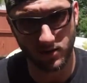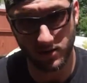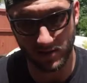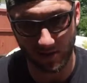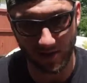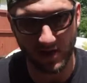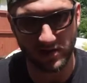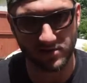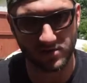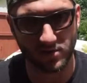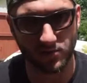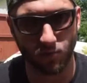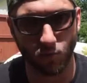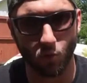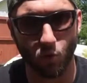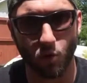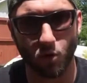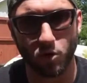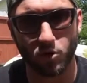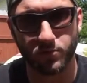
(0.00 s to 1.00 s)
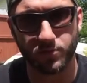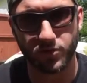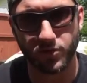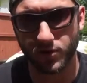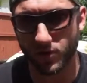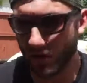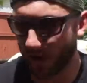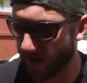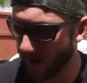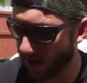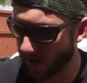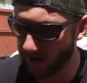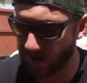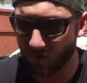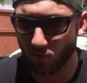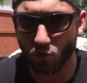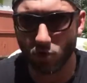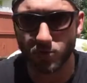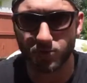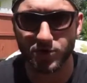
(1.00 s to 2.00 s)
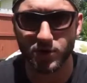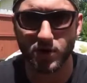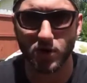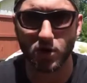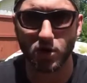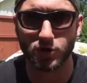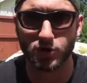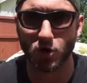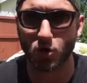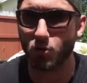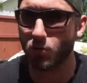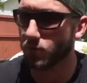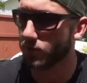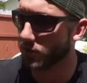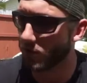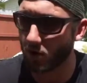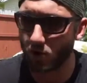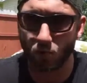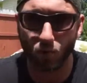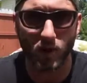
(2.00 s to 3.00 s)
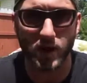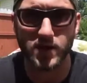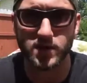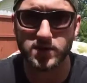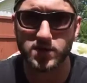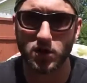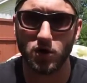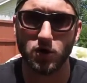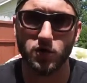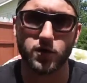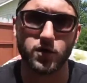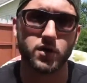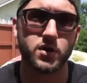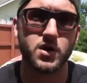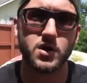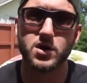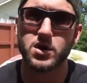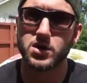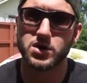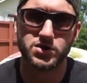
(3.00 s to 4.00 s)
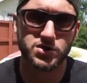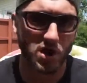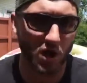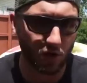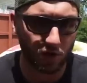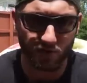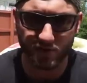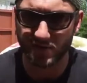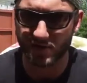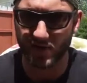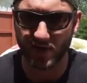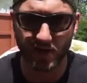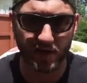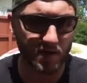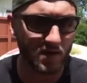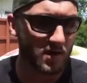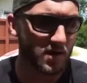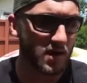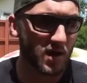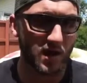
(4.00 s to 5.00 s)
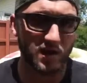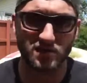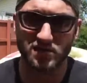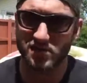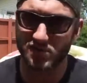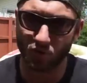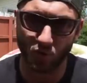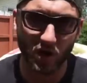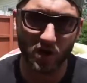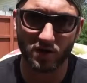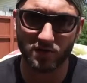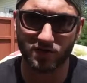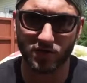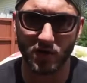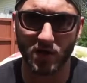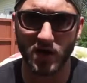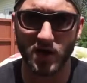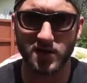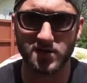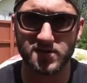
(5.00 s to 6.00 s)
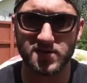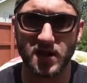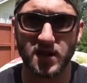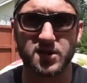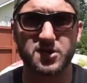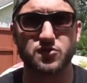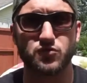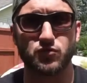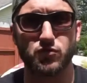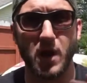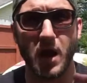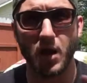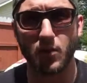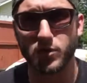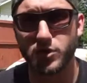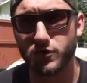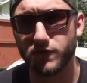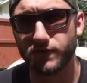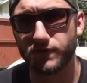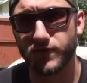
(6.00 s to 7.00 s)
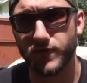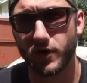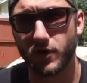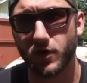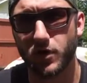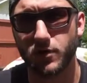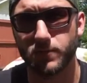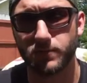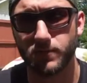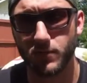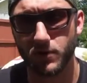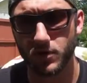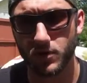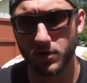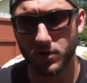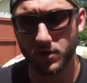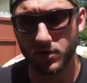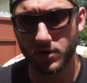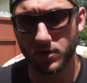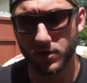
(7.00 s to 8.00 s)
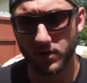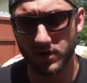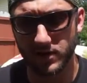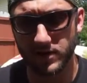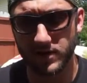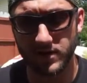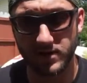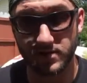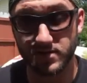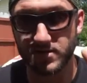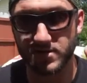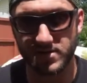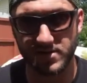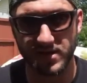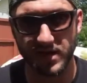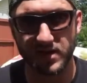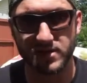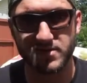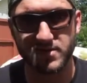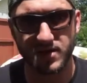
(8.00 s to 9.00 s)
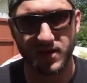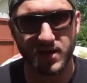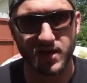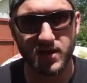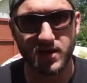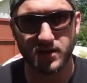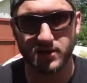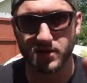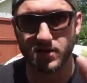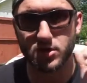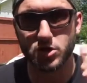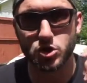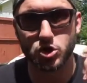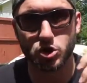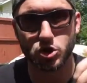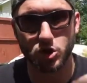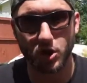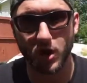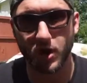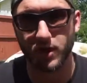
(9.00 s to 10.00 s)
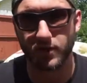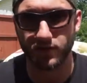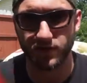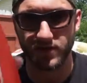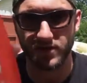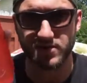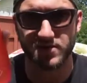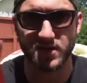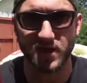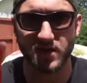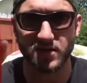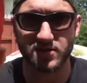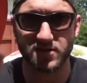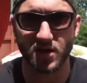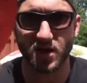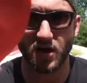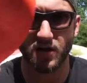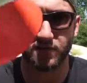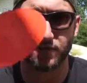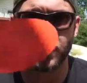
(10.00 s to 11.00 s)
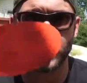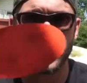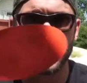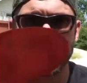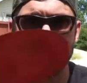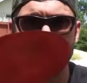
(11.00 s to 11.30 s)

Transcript: get some warmth, any warmth at all, don't, don't wait until they're toasty and sweating, for God's sakes. Right when you feel them, sense heat. Shut these things off. These